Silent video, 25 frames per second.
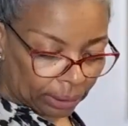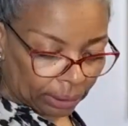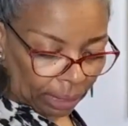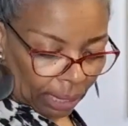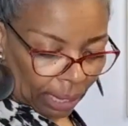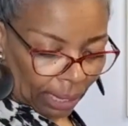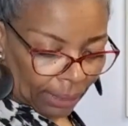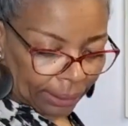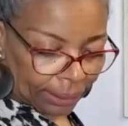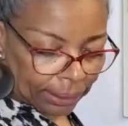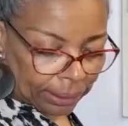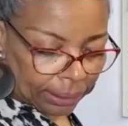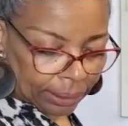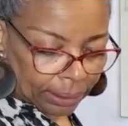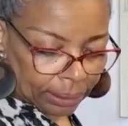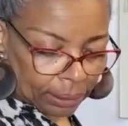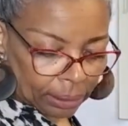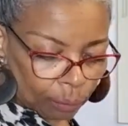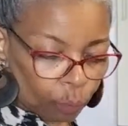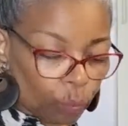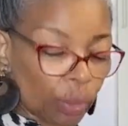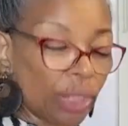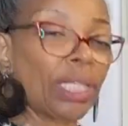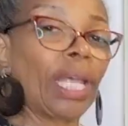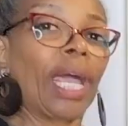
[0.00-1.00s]
like it.
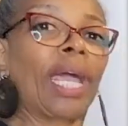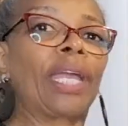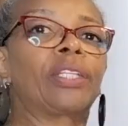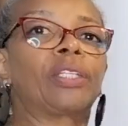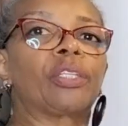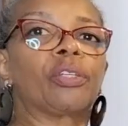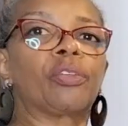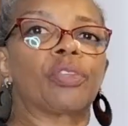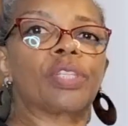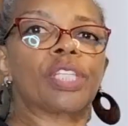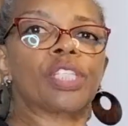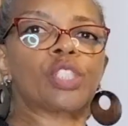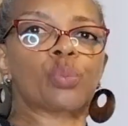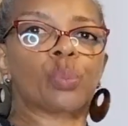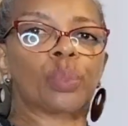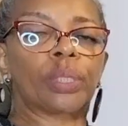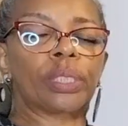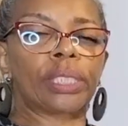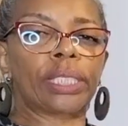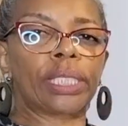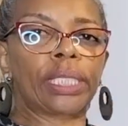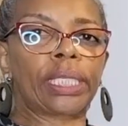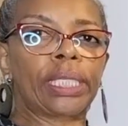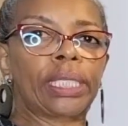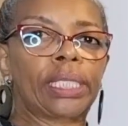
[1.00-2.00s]
Will I do this
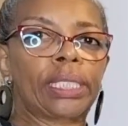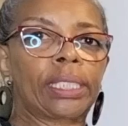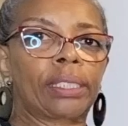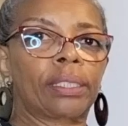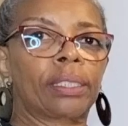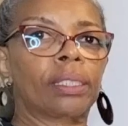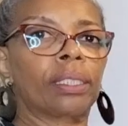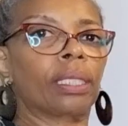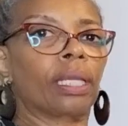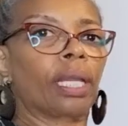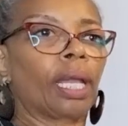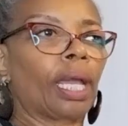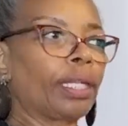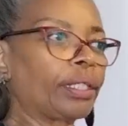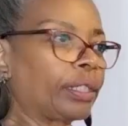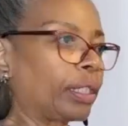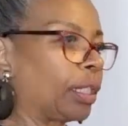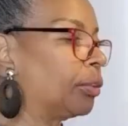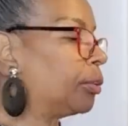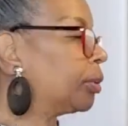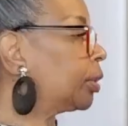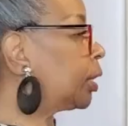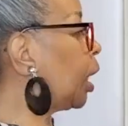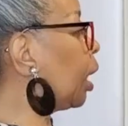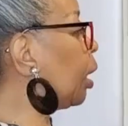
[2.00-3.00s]
one again? I
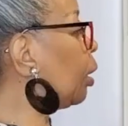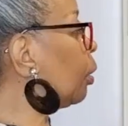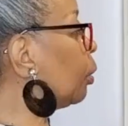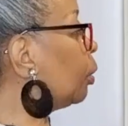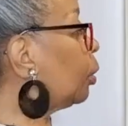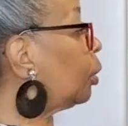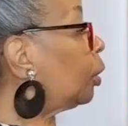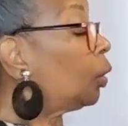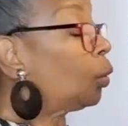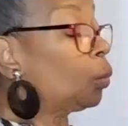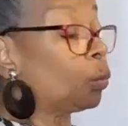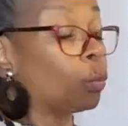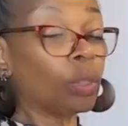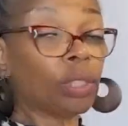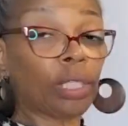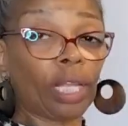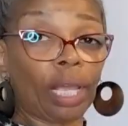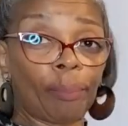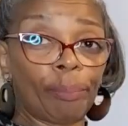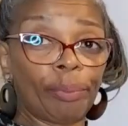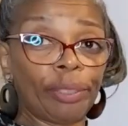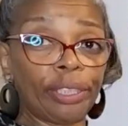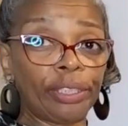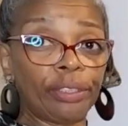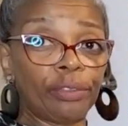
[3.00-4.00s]
don't know. Will
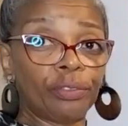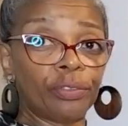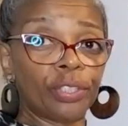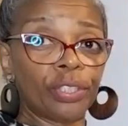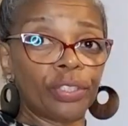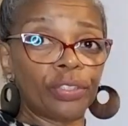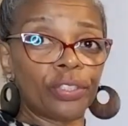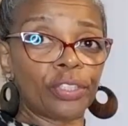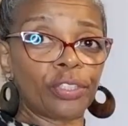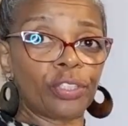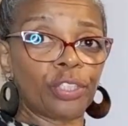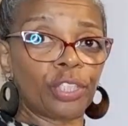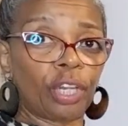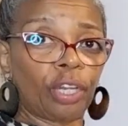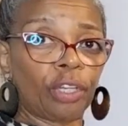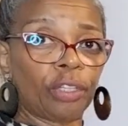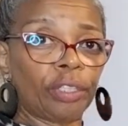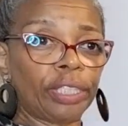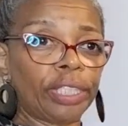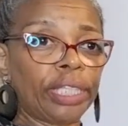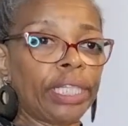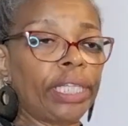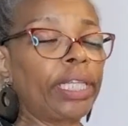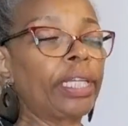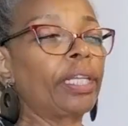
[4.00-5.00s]
I be using this
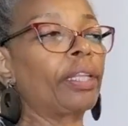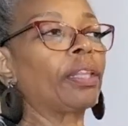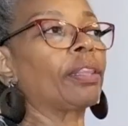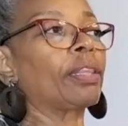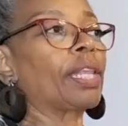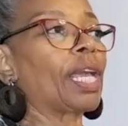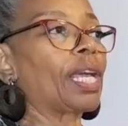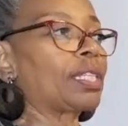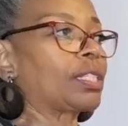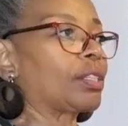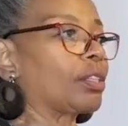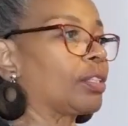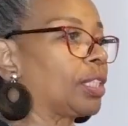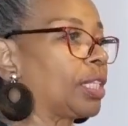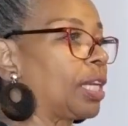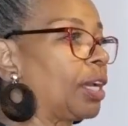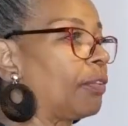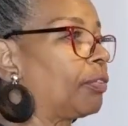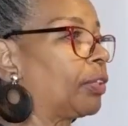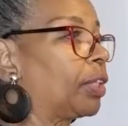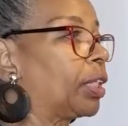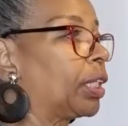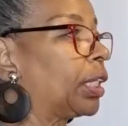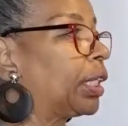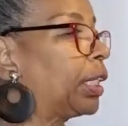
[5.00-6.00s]
yarn again? That's a
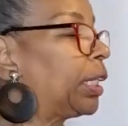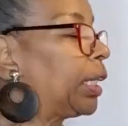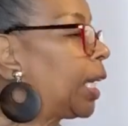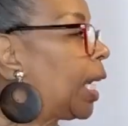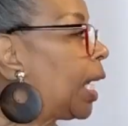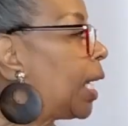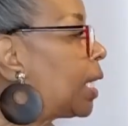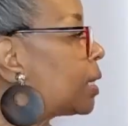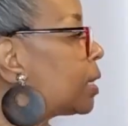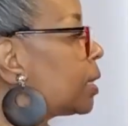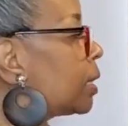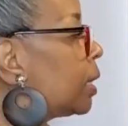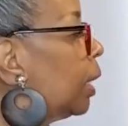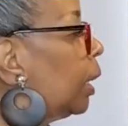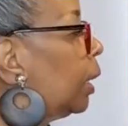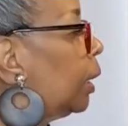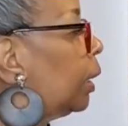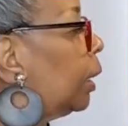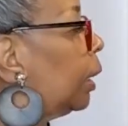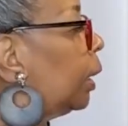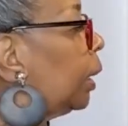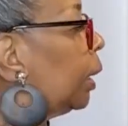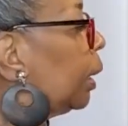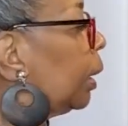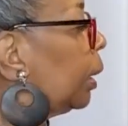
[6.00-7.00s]
definite yes.
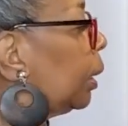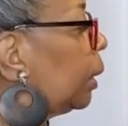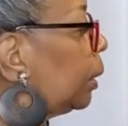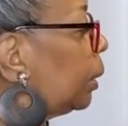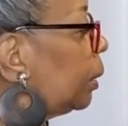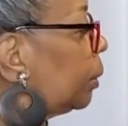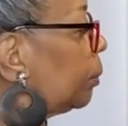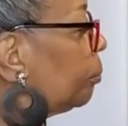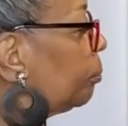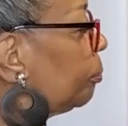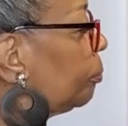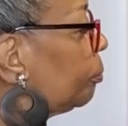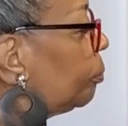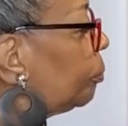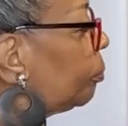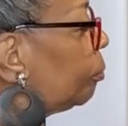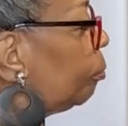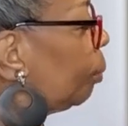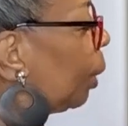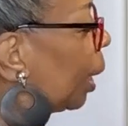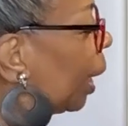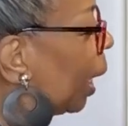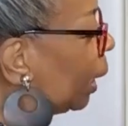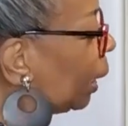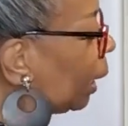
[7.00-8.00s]

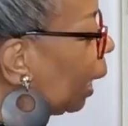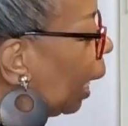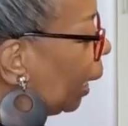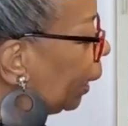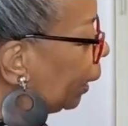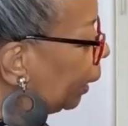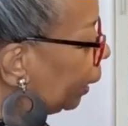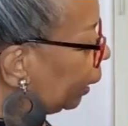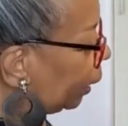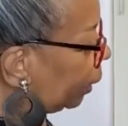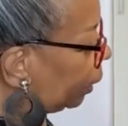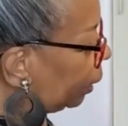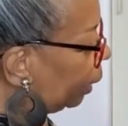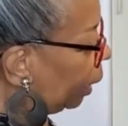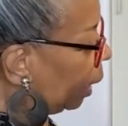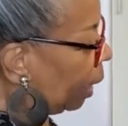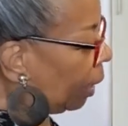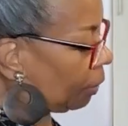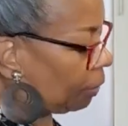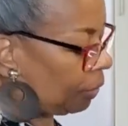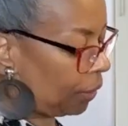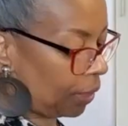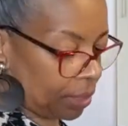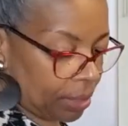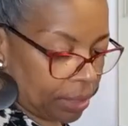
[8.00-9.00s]
But I like it.
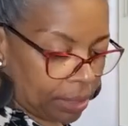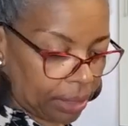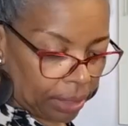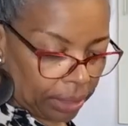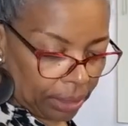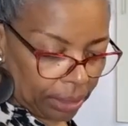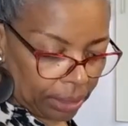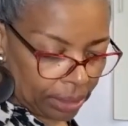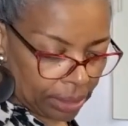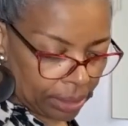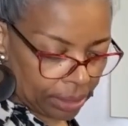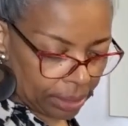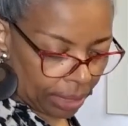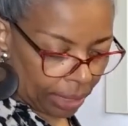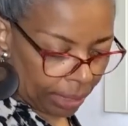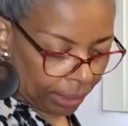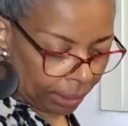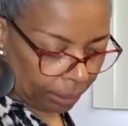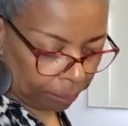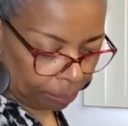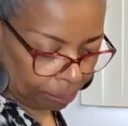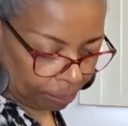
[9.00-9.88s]
This is a